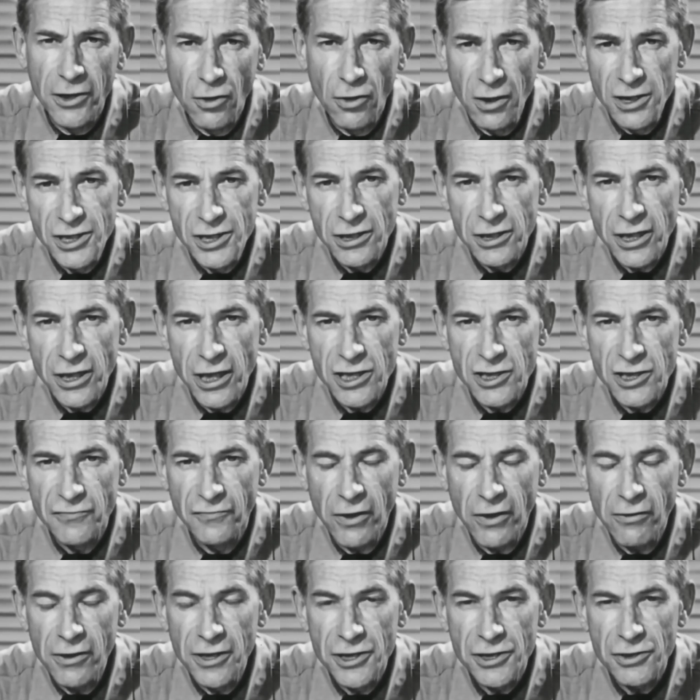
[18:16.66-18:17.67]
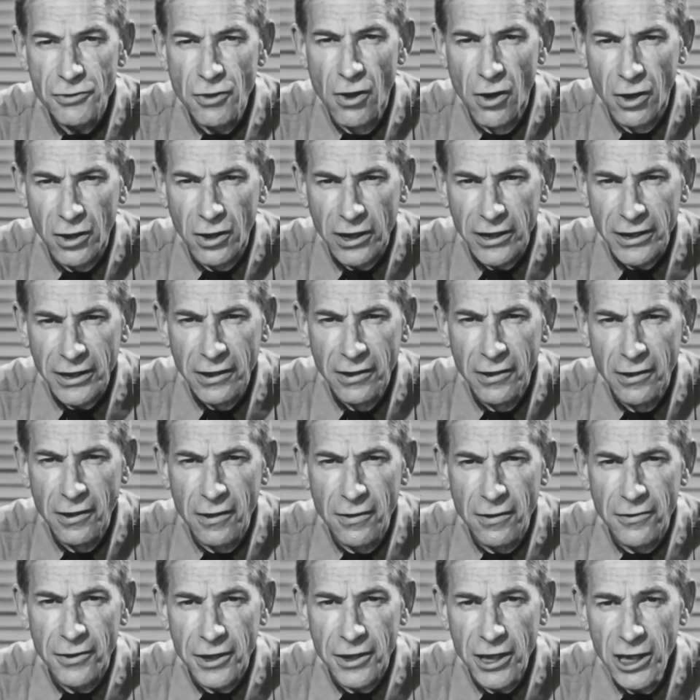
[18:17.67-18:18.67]
It all suggests very strongly
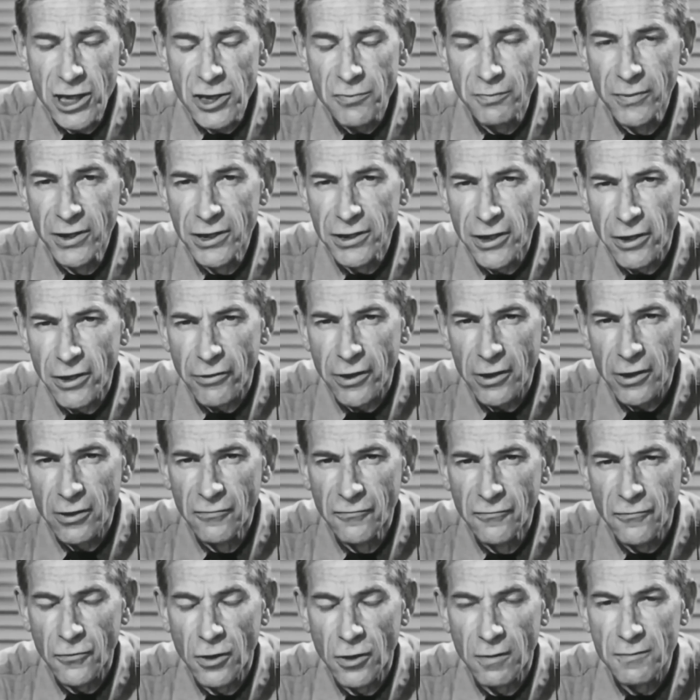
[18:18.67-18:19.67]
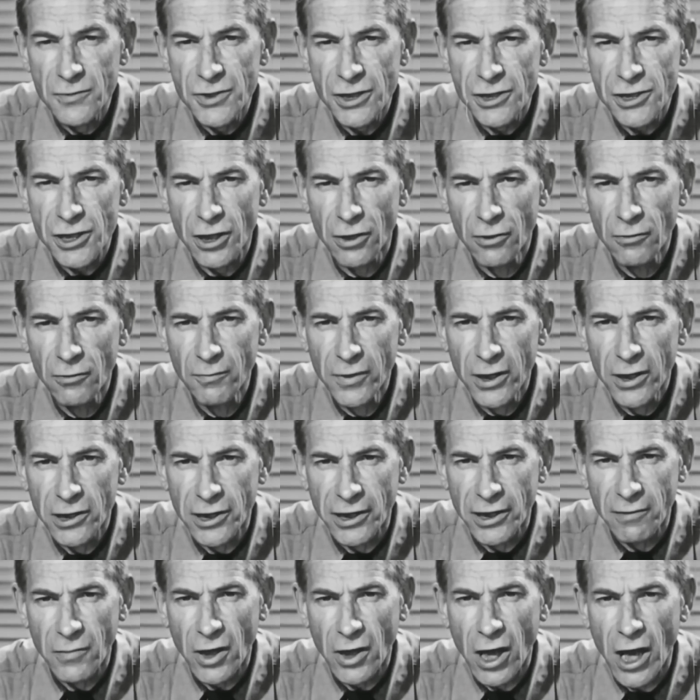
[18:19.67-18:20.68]
that each material forms its own
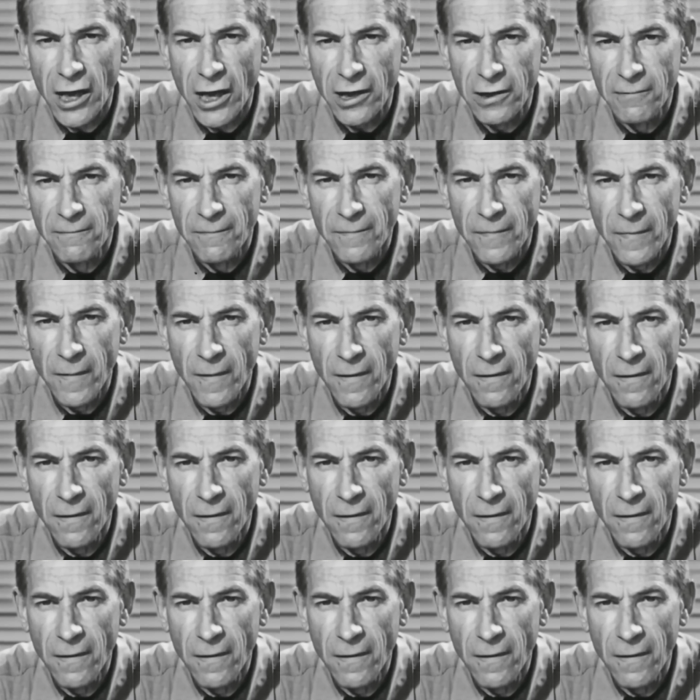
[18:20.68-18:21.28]
building block,